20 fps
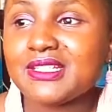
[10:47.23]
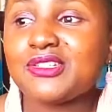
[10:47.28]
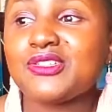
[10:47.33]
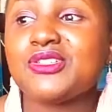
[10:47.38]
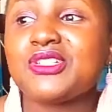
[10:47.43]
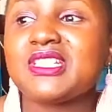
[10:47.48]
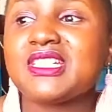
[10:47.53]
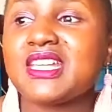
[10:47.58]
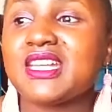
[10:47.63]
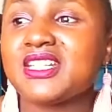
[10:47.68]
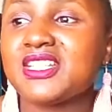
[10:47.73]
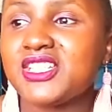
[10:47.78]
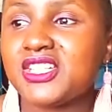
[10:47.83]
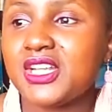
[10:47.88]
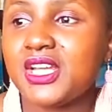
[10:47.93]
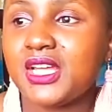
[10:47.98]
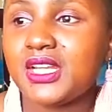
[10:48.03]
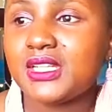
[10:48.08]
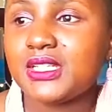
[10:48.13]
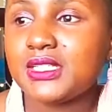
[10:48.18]
It's a
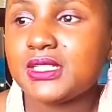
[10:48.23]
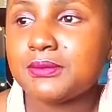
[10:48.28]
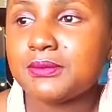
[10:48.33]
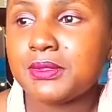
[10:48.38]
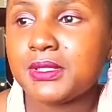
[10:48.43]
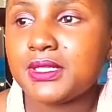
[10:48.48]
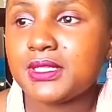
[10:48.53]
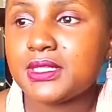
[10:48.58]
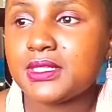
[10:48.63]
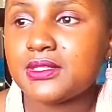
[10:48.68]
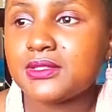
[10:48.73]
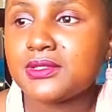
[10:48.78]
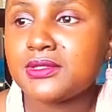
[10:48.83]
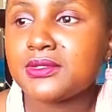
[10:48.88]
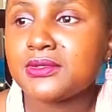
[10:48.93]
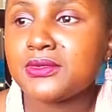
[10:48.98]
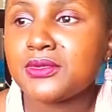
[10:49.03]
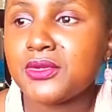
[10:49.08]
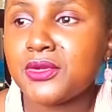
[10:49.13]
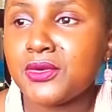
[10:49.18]
shared space.
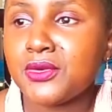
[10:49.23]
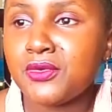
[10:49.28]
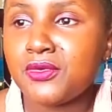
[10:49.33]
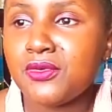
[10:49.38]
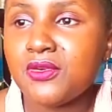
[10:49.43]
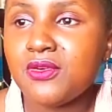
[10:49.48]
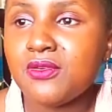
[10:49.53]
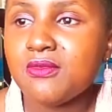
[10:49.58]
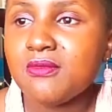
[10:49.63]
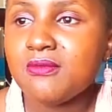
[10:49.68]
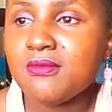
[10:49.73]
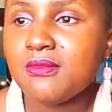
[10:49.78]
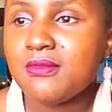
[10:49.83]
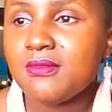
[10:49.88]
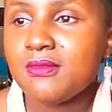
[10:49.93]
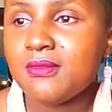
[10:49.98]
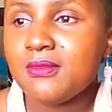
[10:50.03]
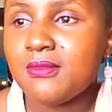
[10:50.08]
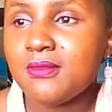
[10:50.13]
So your home